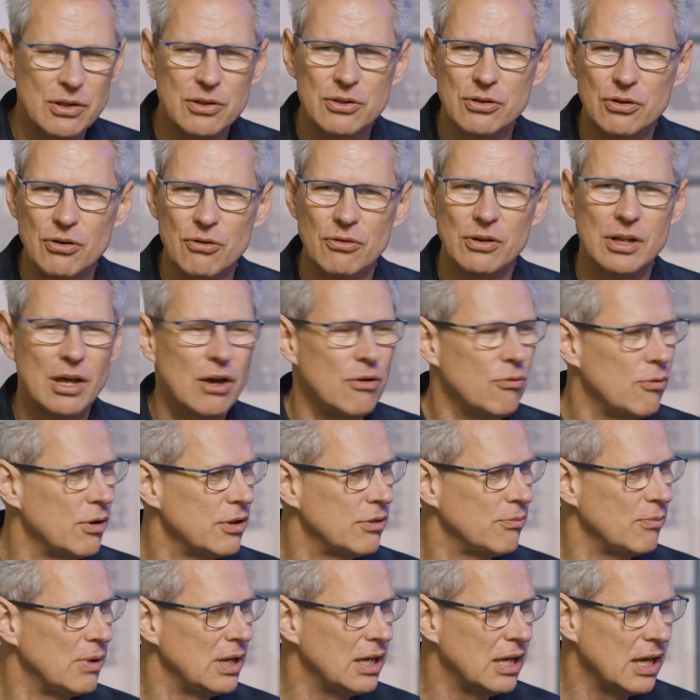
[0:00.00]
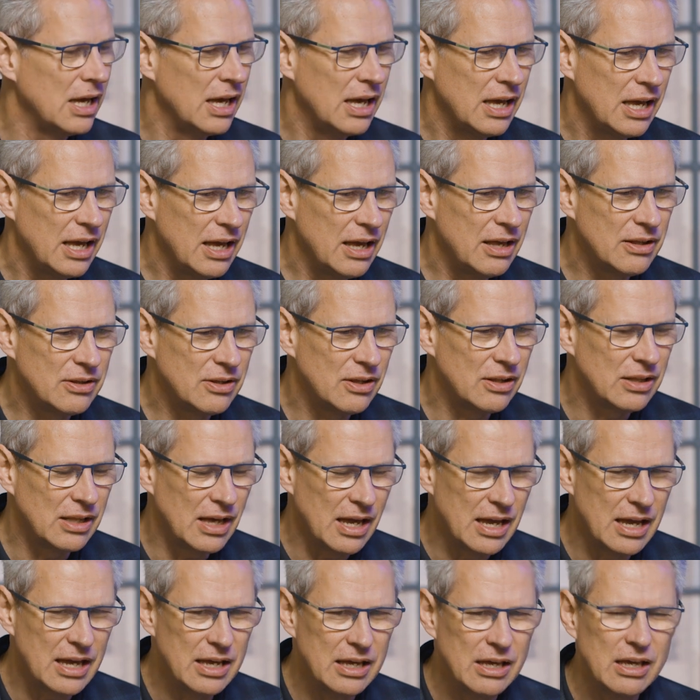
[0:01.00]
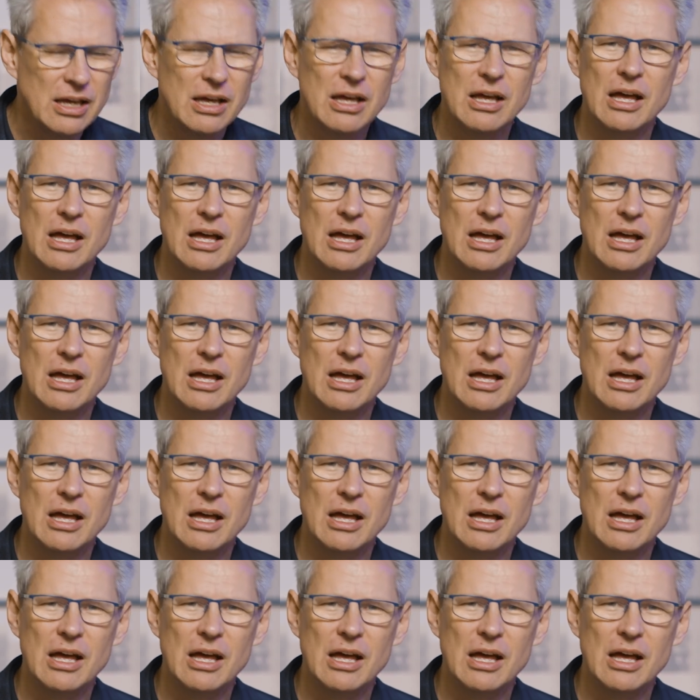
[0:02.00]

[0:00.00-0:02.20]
studio with me here today.